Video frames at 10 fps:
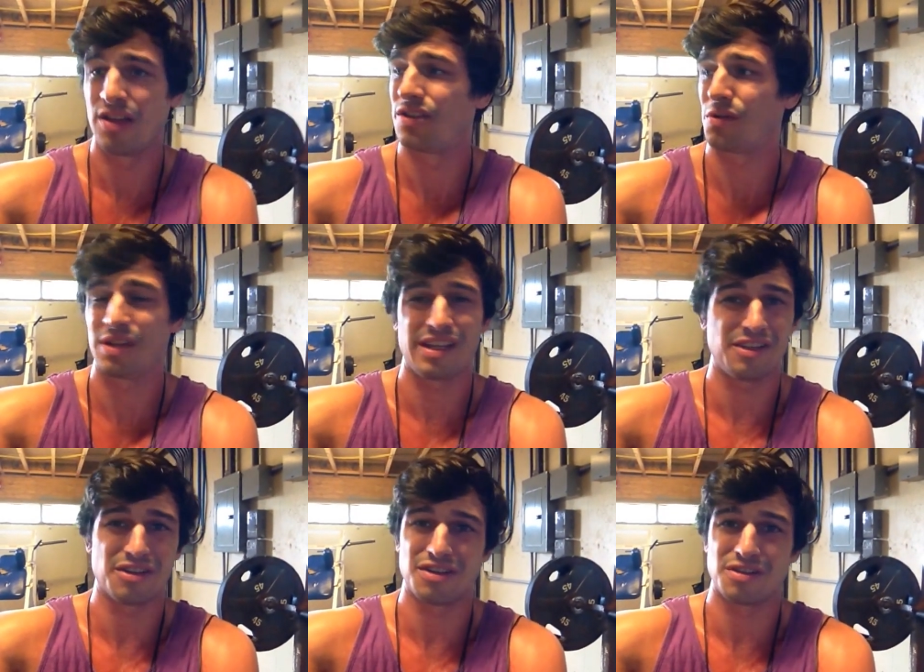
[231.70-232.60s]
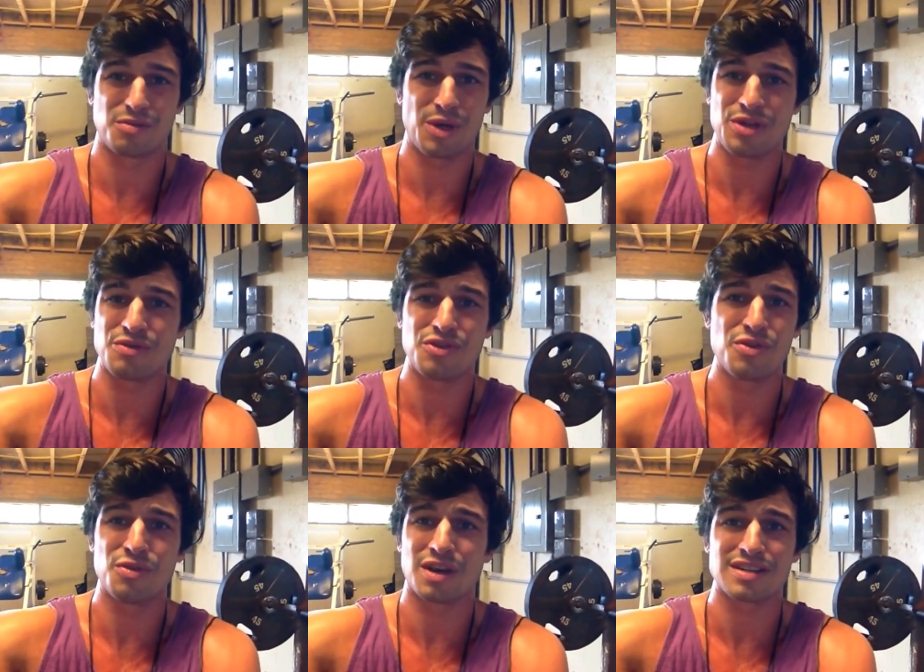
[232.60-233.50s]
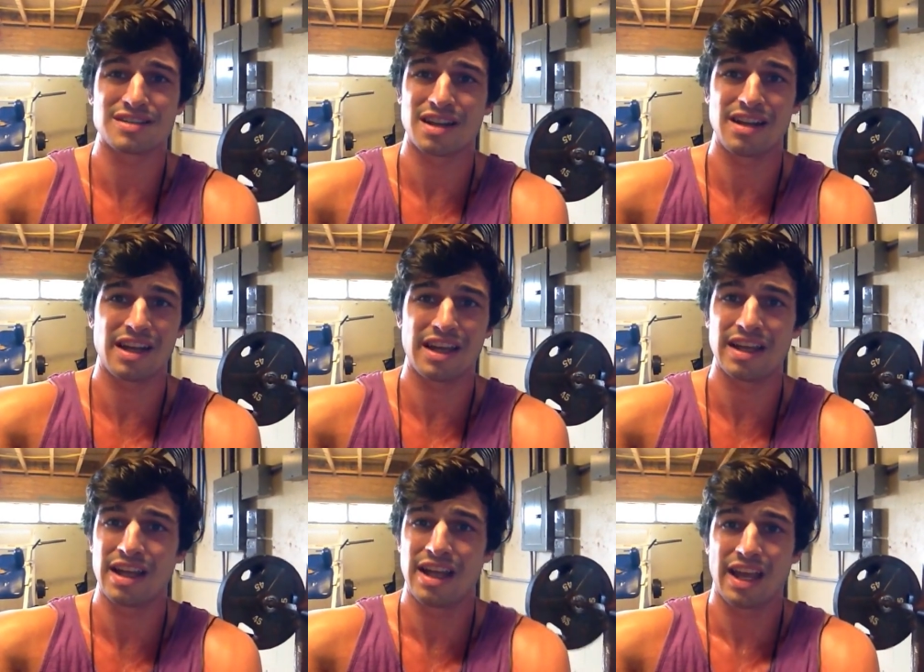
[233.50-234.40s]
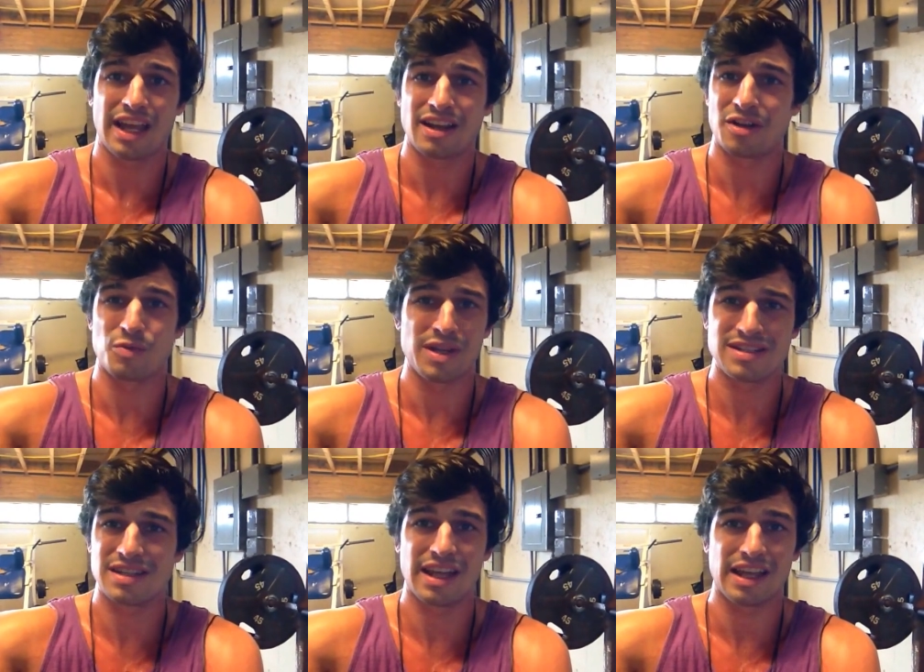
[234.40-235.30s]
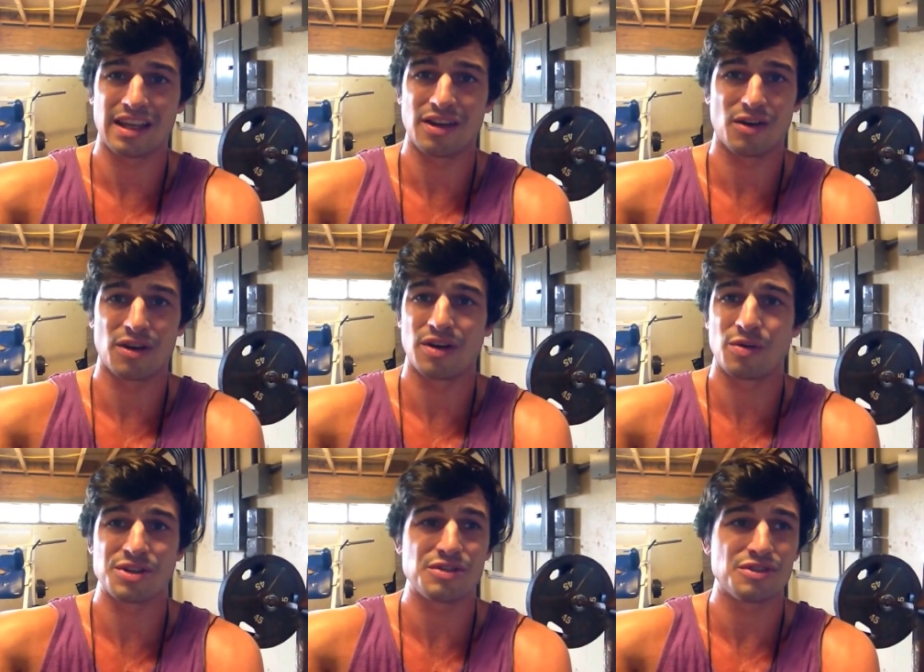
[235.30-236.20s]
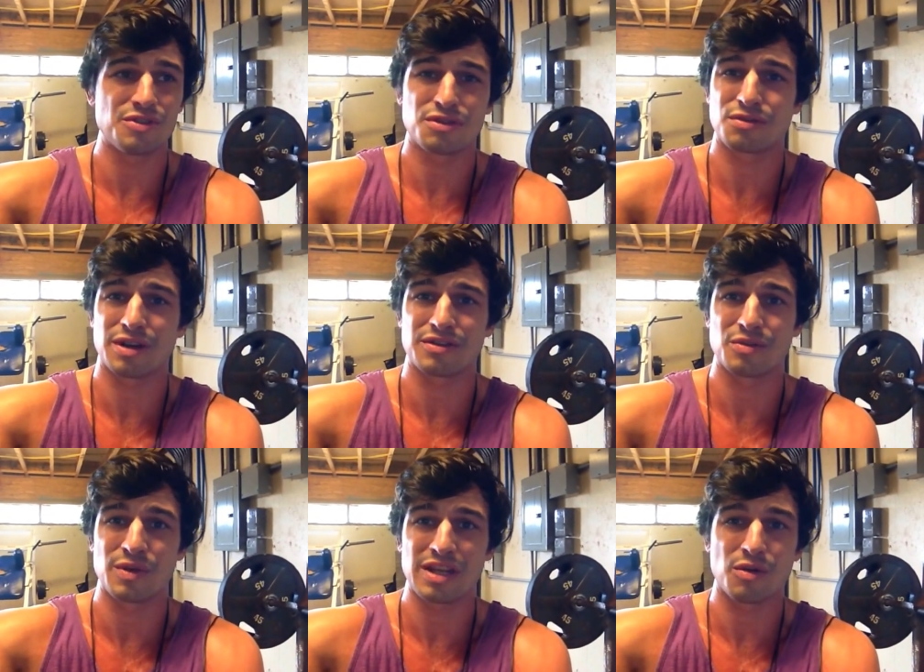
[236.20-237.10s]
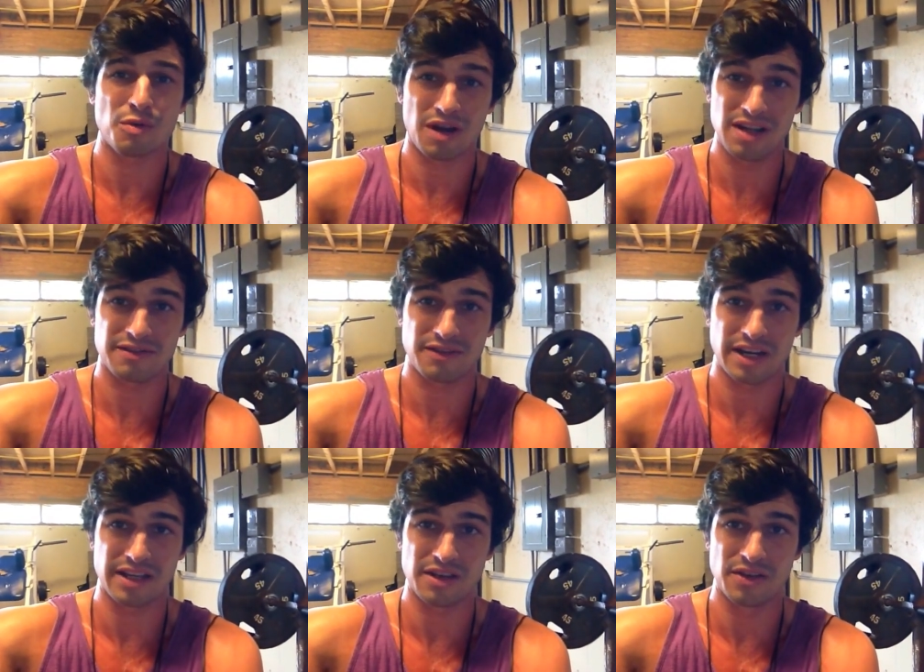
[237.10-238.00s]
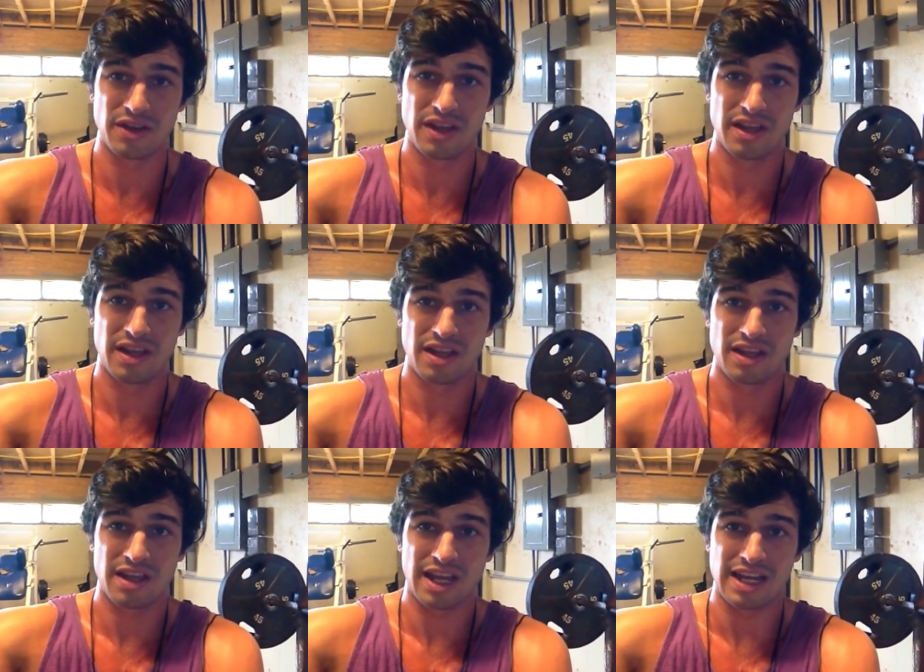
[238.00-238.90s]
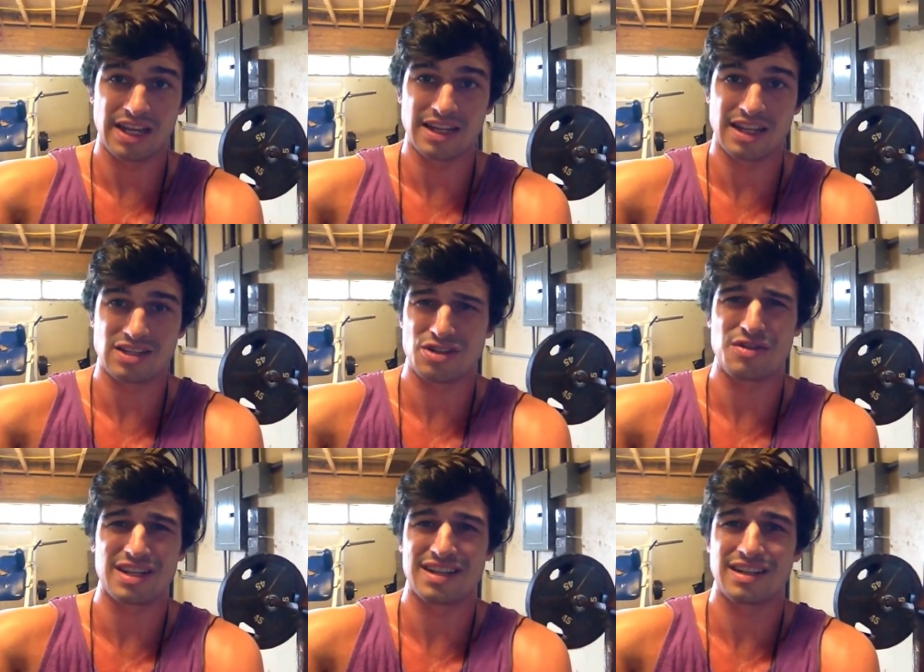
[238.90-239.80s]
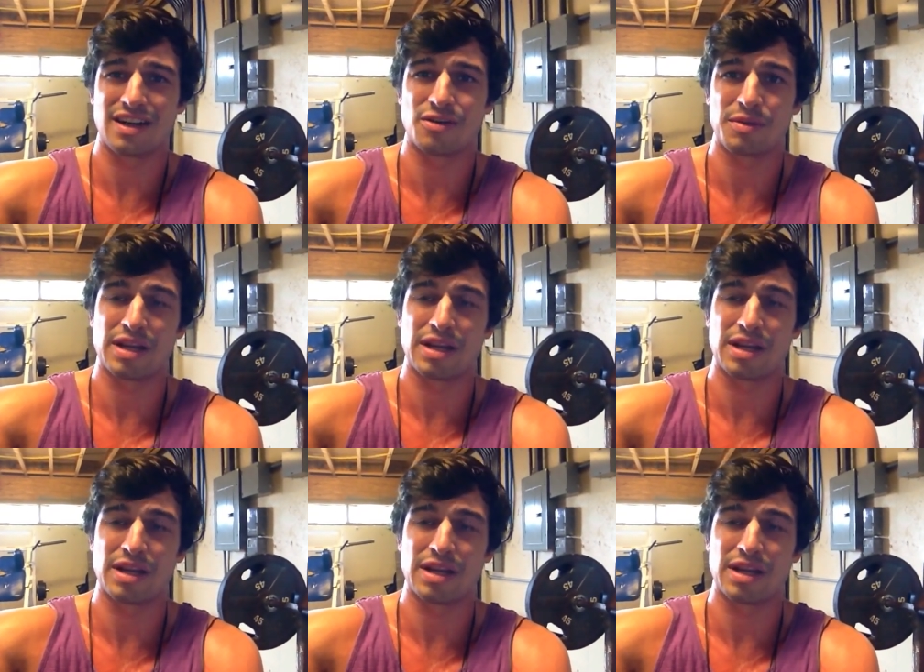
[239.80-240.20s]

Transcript: Don't let your, what you do on Sunday and on Wednesday, or what you do throughout the week, qualify you. And, and so you can, you know, be